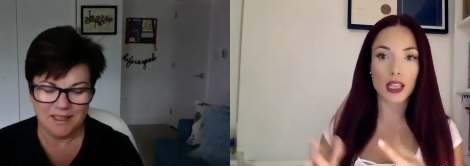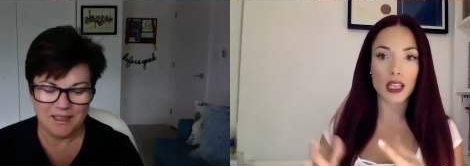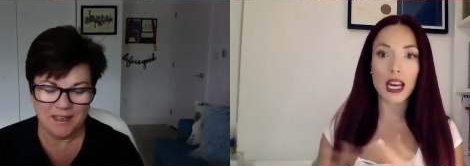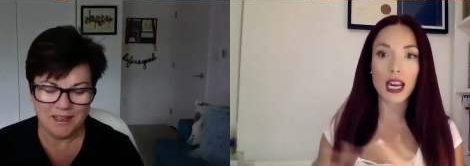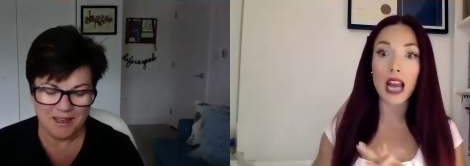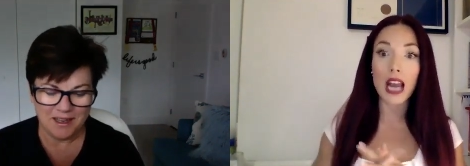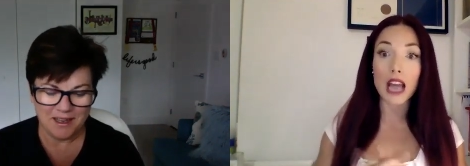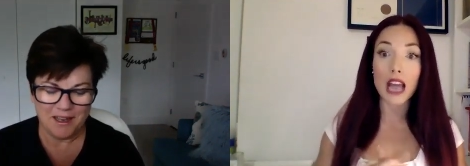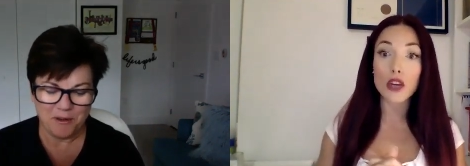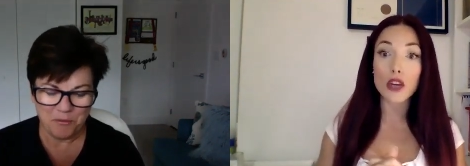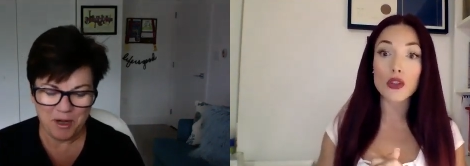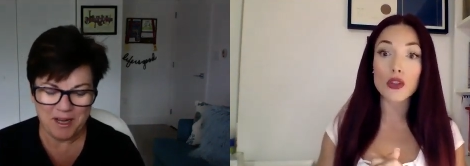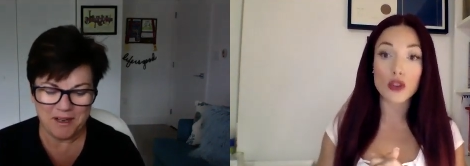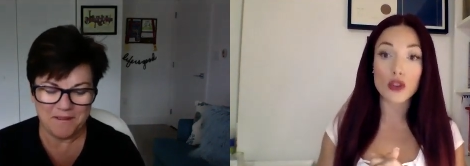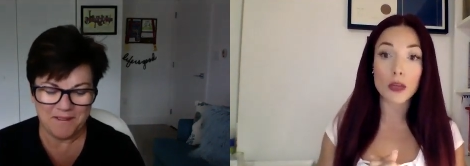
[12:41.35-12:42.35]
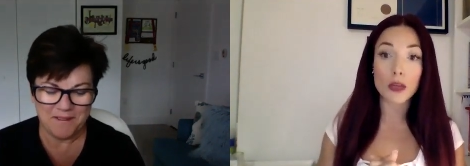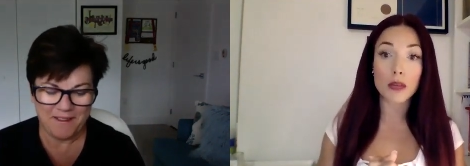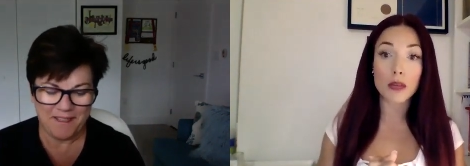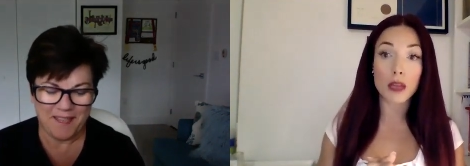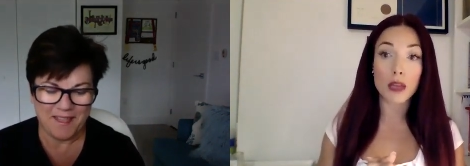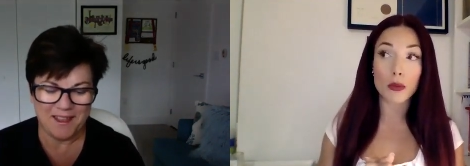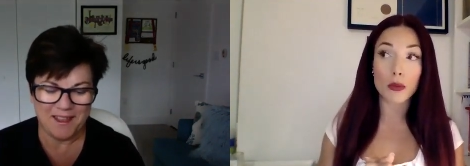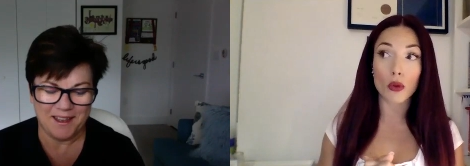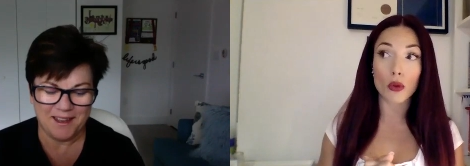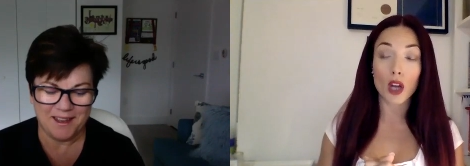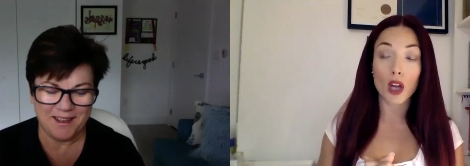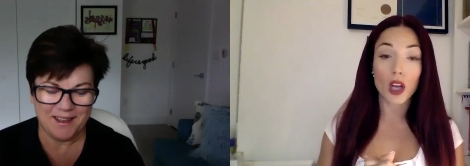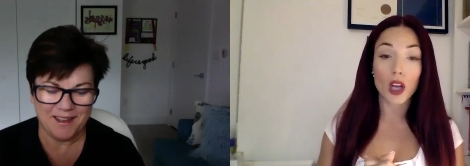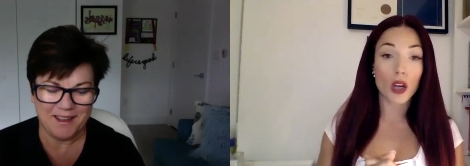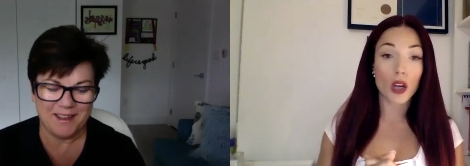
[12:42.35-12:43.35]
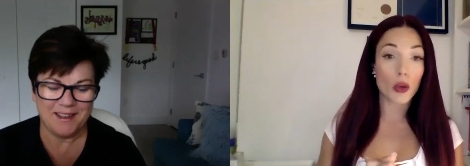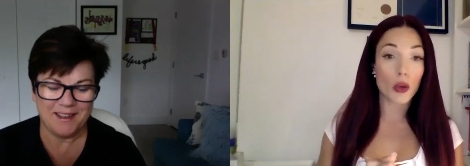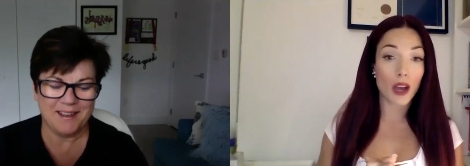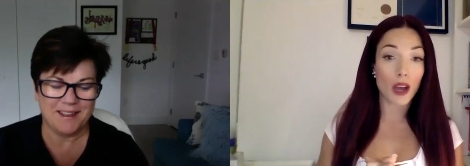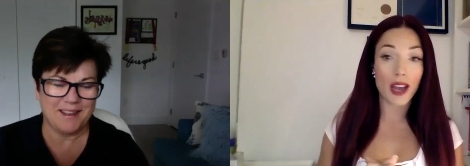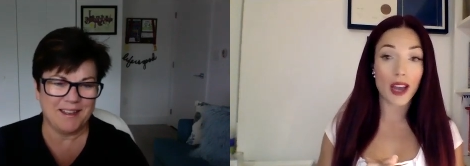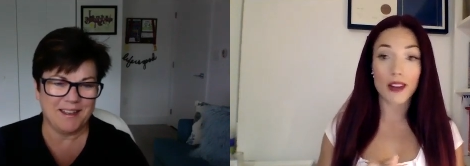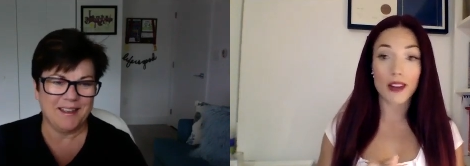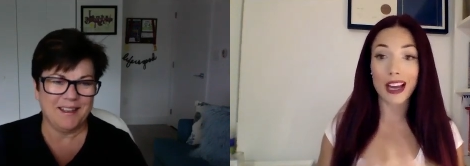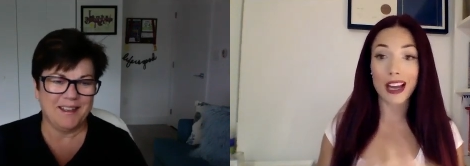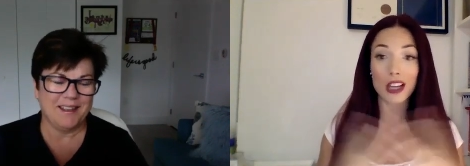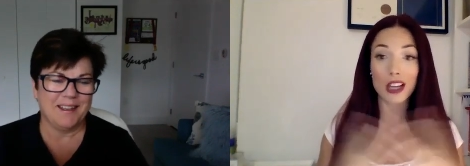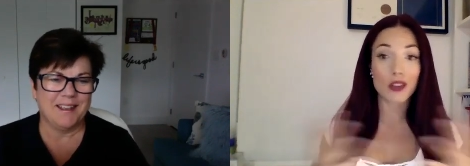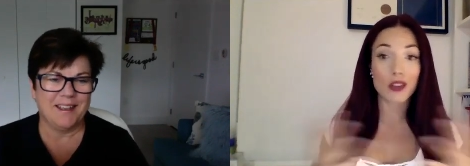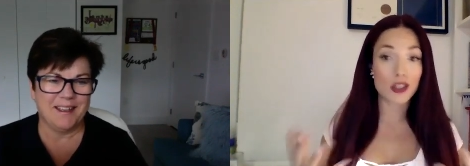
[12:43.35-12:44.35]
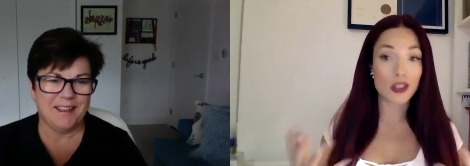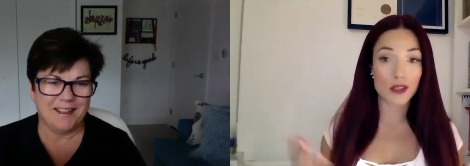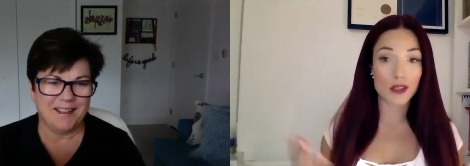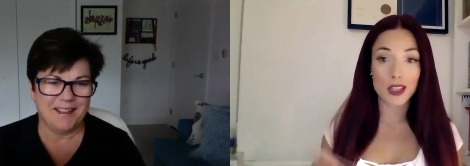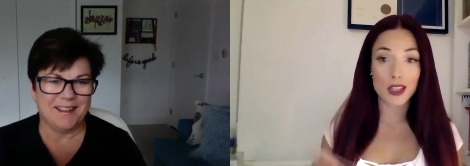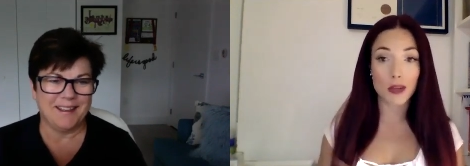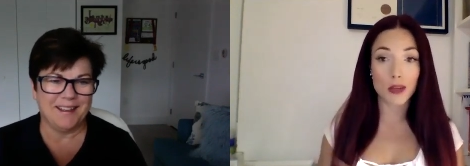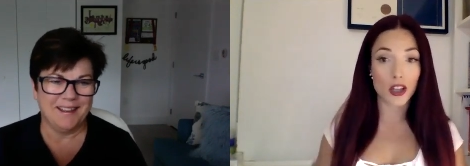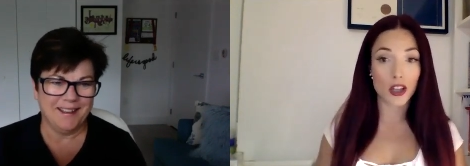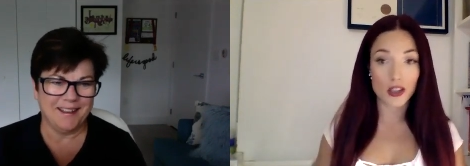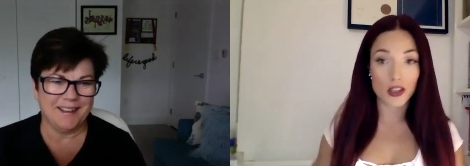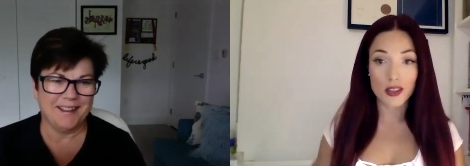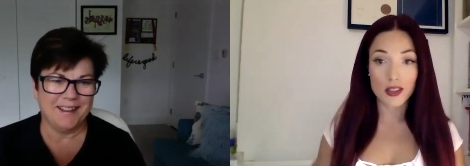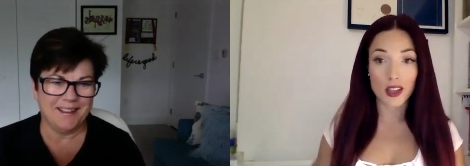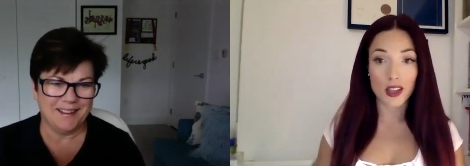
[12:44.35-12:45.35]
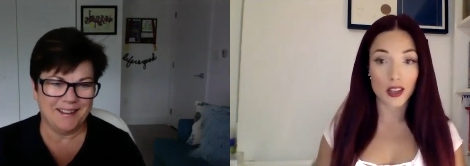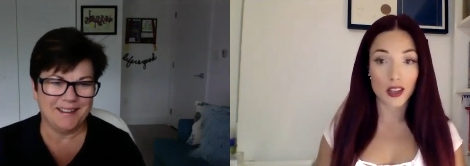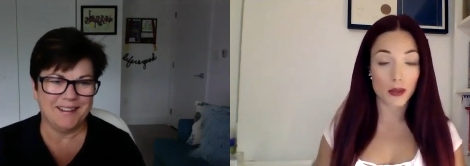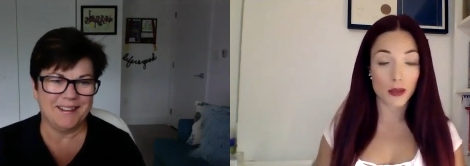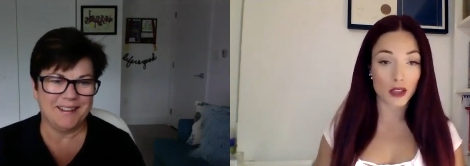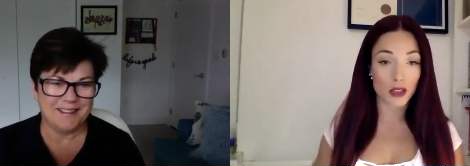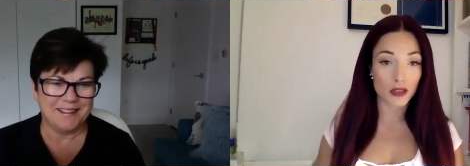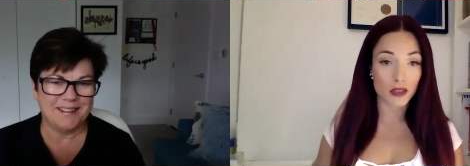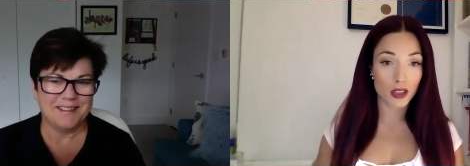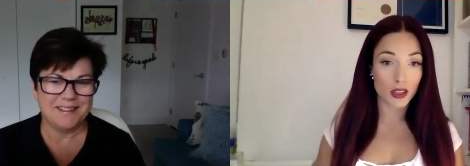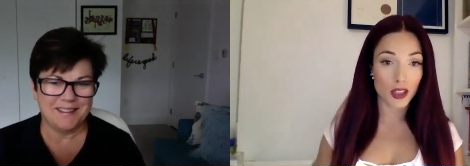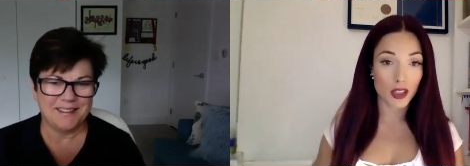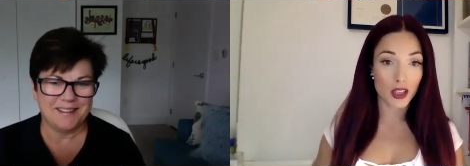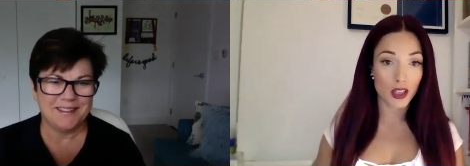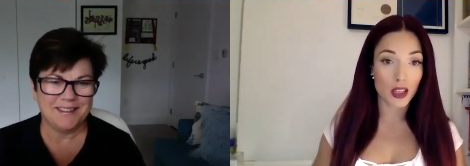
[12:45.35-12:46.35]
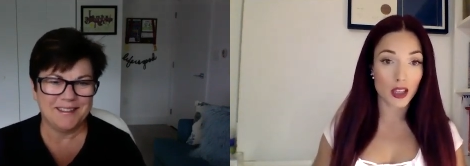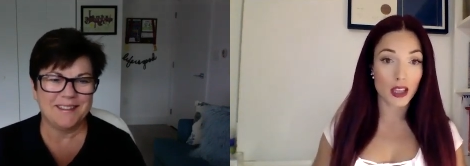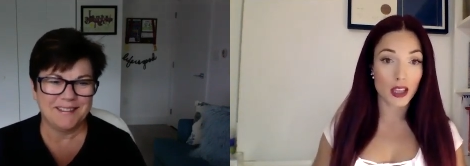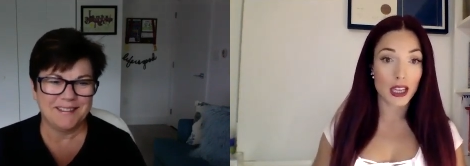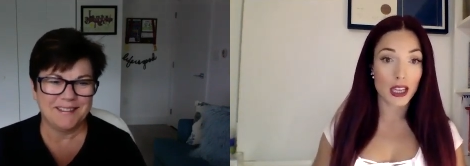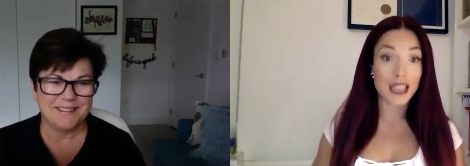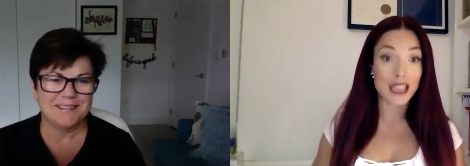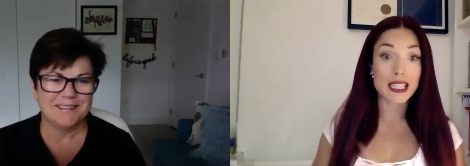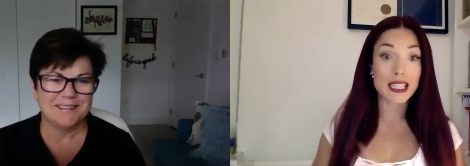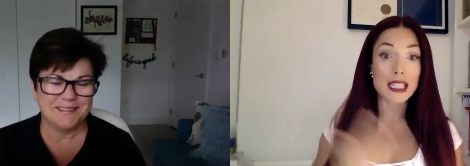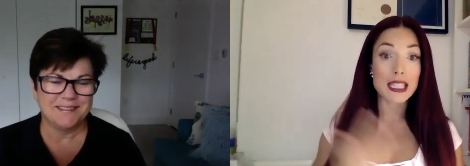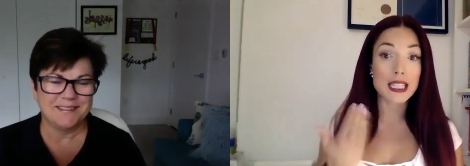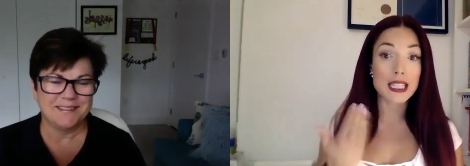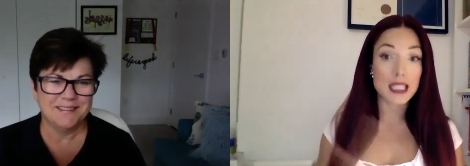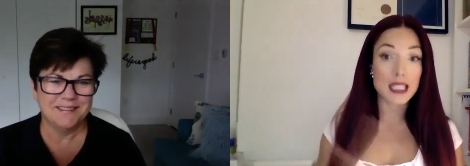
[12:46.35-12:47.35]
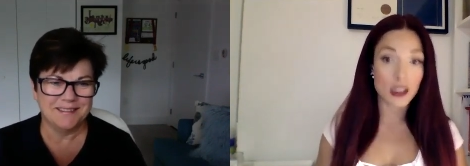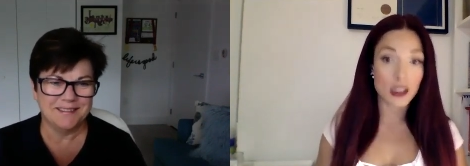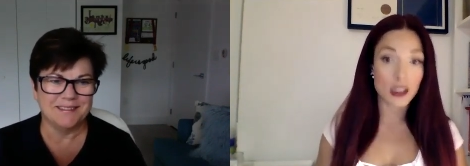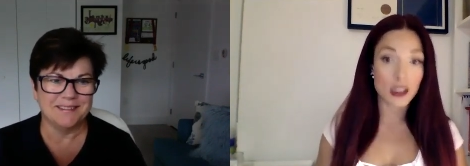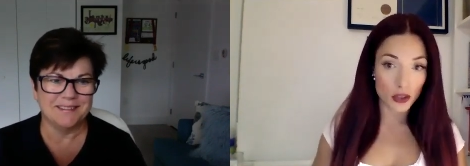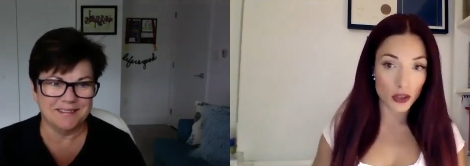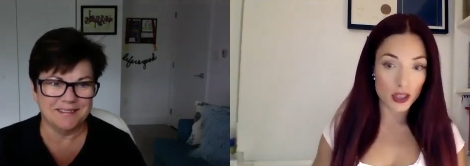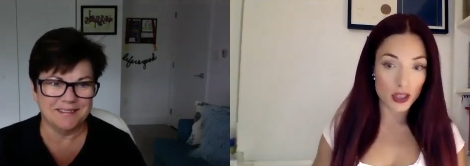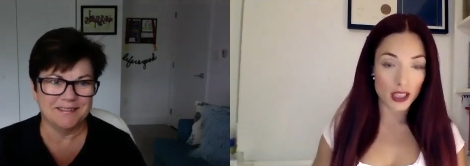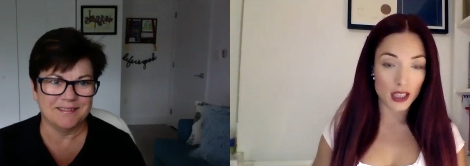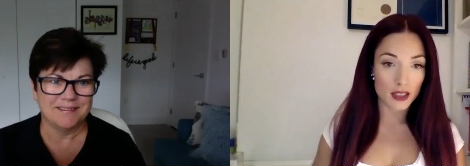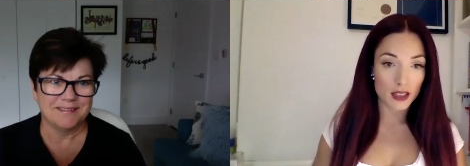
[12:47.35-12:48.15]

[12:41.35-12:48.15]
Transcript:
Speaker 1: And I, I know so many people who have hundreds of seminars under the belt and they're still not using it.